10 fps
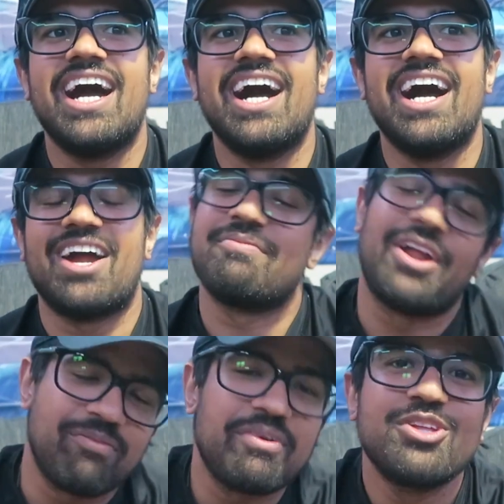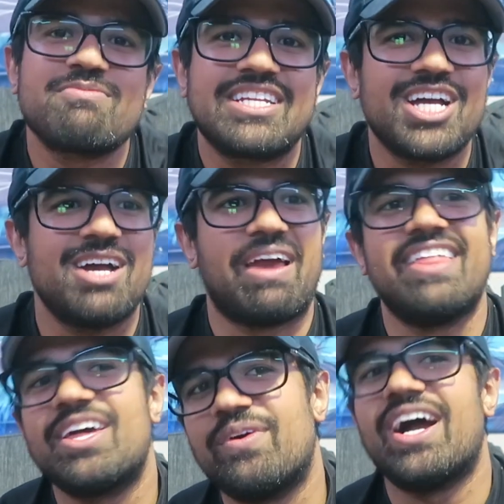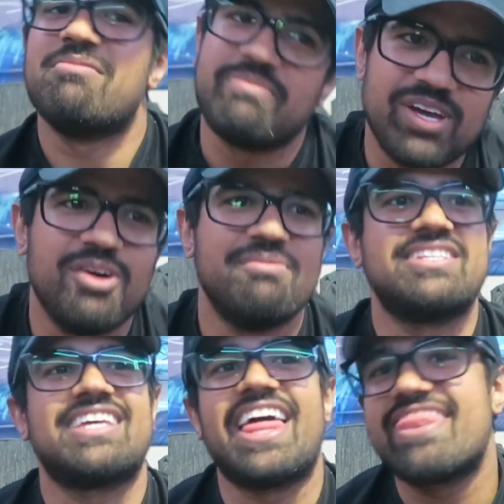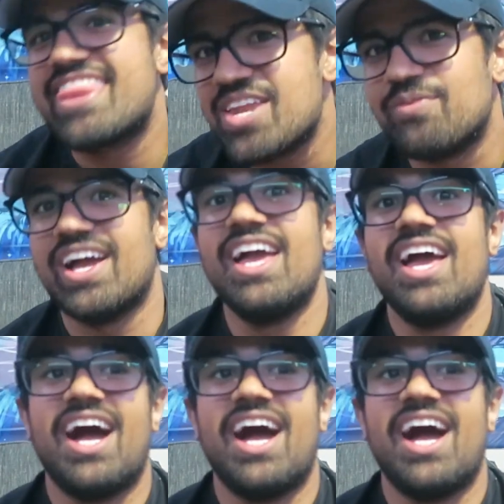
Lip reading: I'm gonna lose my job. And then what? I'm gonna be homeless. And then what?